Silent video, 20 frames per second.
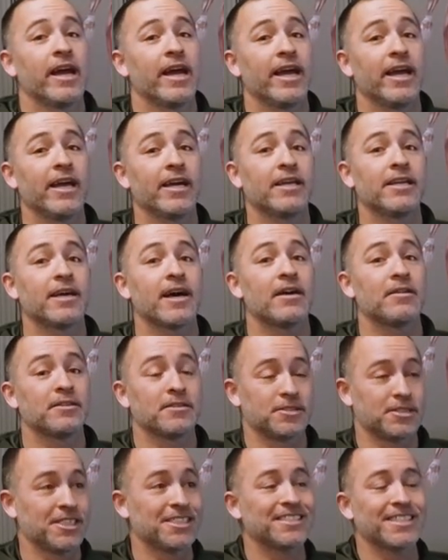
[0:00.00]
And
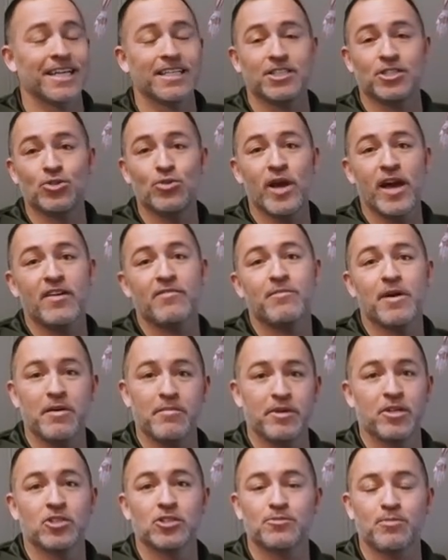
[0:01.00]
since I do have my
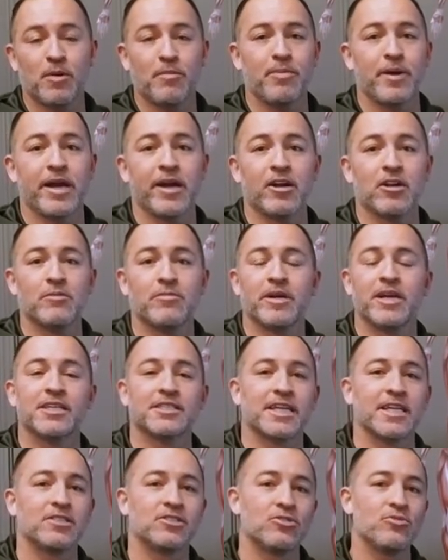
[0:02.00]
meals prepared,
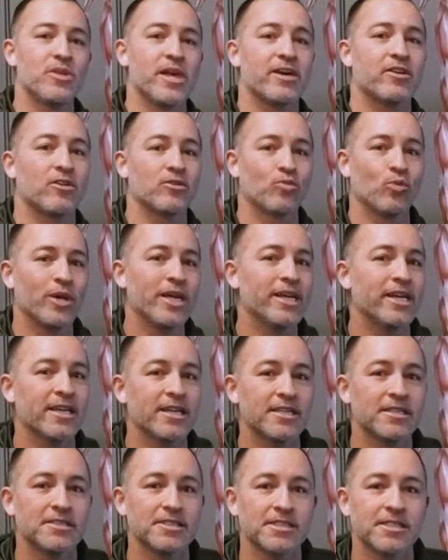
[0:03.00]
because I do that on
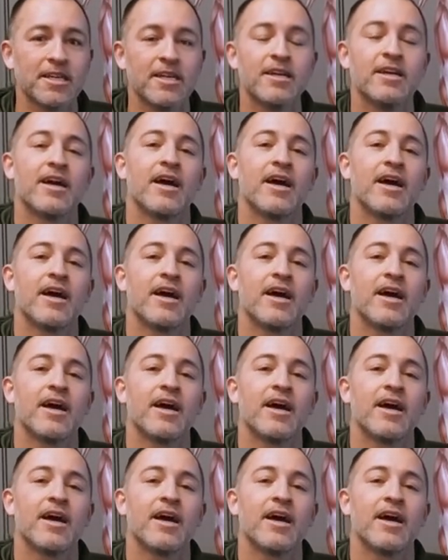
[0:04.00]
weekends,